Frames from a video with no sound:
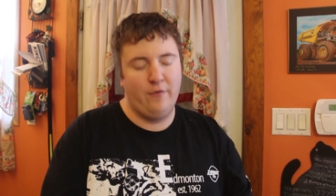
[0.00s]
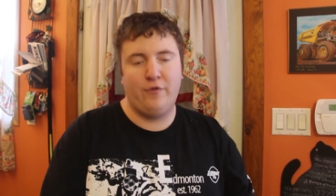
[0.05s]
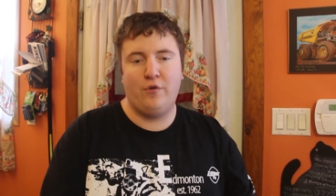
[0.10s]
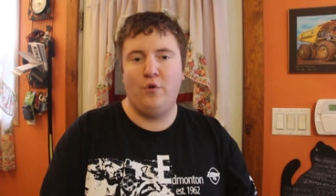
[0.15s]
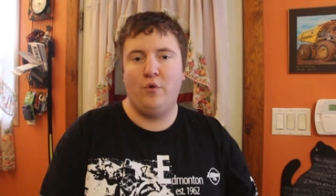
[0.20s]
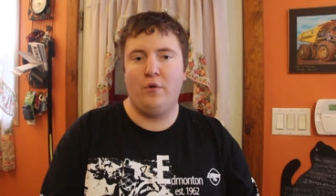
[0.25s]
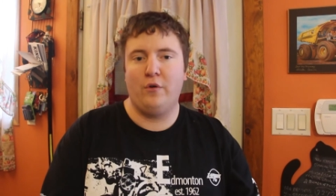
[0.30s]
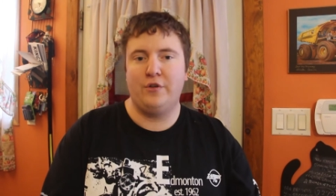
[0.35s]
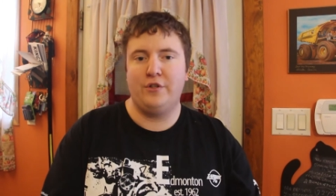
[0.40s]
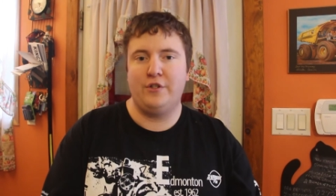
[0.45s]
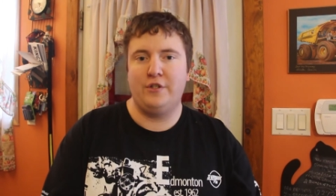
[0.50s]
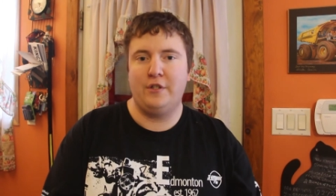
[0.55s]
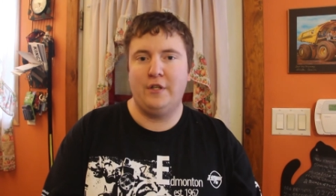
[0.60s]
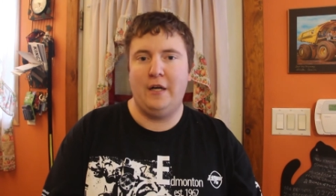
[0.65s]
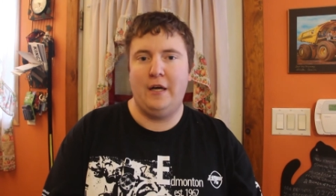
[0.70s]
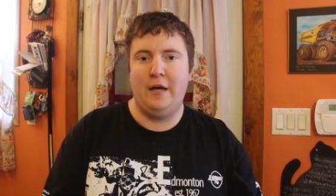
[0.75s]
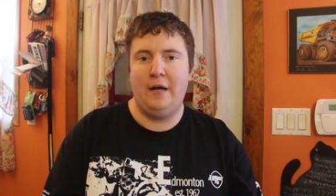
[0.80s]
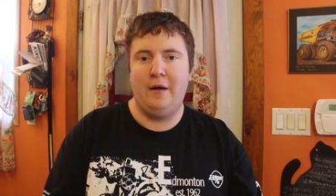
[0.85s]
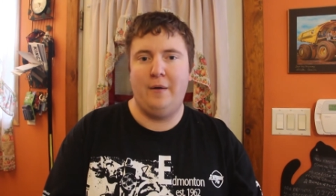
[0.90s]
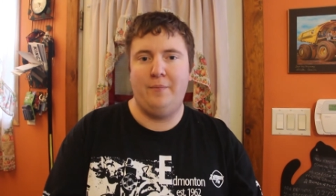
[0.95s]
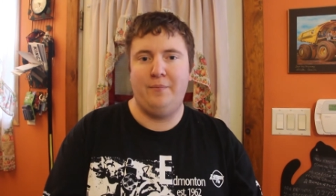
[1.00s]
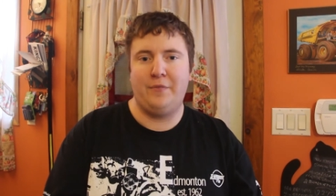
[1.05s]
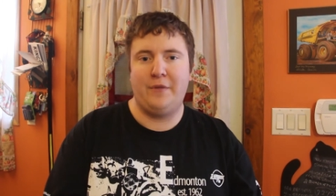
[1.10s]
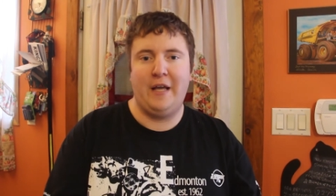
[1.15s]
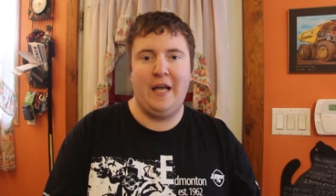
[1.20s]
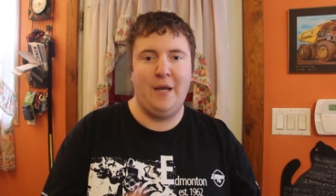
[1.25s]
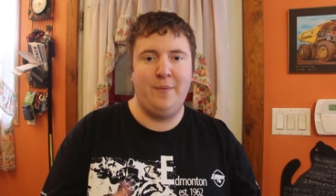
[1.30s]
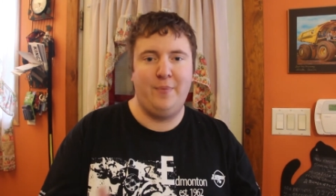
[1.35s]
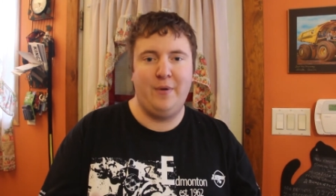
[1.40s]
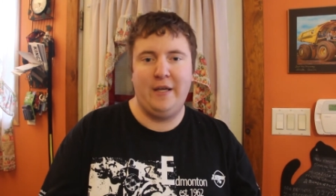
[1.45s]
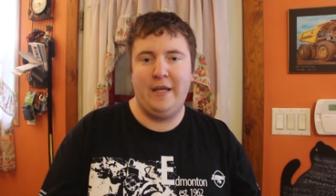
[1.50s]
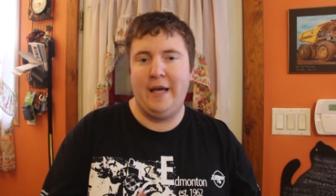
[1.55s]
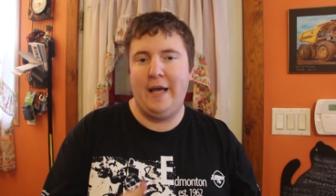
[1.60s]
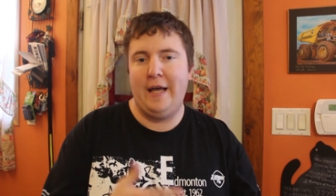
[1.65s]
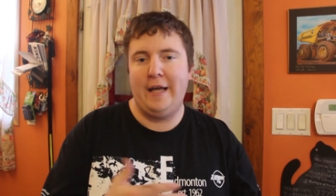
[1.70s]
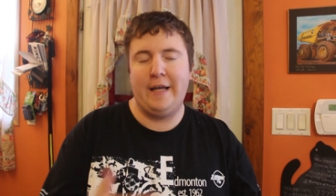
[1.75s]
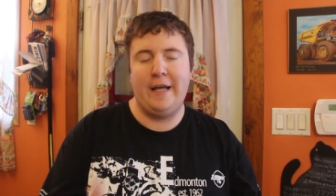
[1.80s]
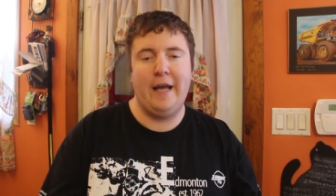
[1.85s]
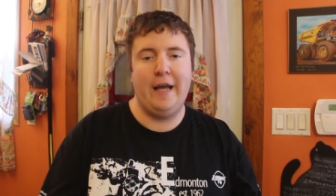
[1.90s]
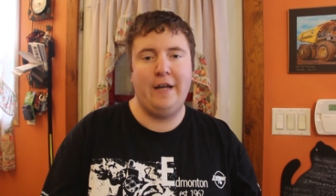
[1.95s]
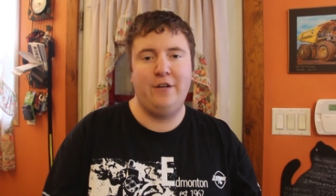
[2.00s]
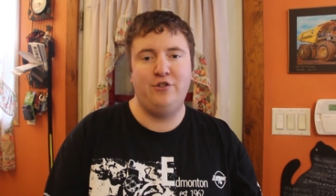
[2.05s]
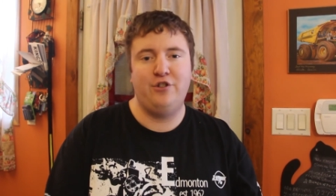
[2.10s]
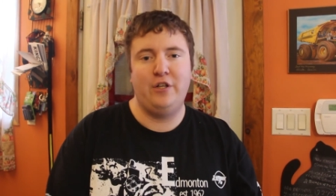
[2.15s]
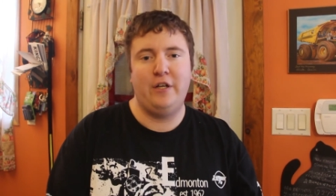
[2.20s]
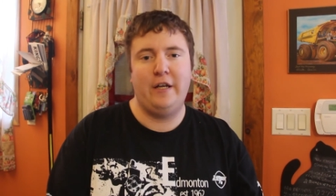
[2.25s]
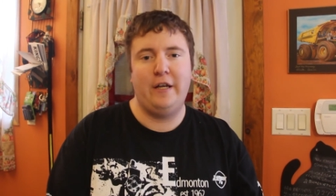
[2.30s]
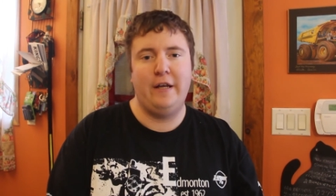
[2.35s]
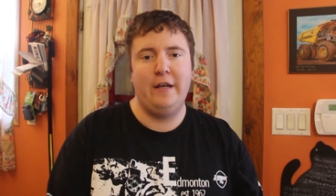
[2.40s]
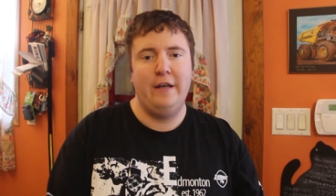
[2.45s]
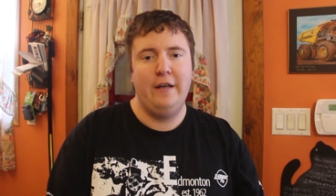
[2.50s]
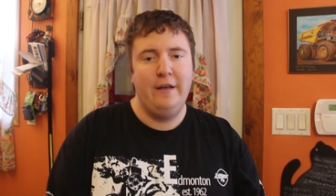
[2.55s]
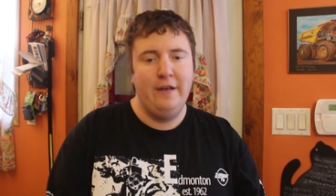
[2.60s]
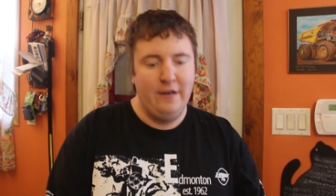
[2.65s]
Of course, um, KPA, KG,